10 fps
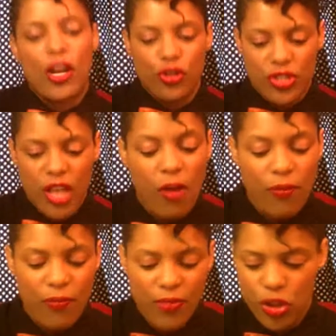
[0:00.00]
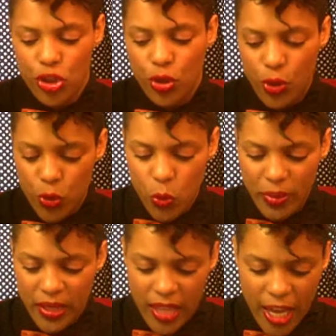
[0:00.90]
yourself. The show notes will
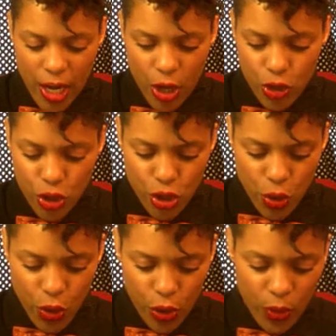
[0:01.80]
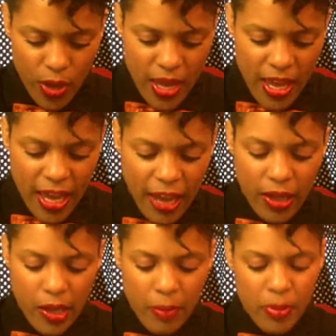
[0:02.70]
be there to show you.
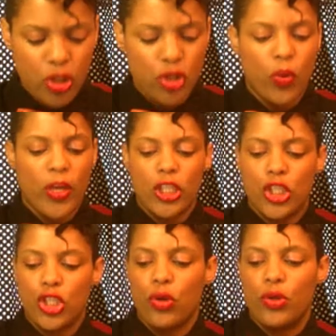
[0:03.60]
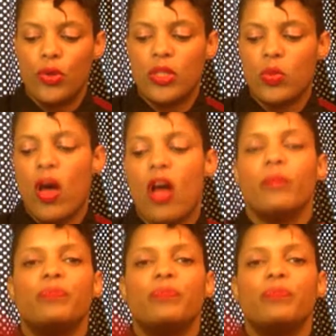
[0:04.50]
Let me quickly show you as well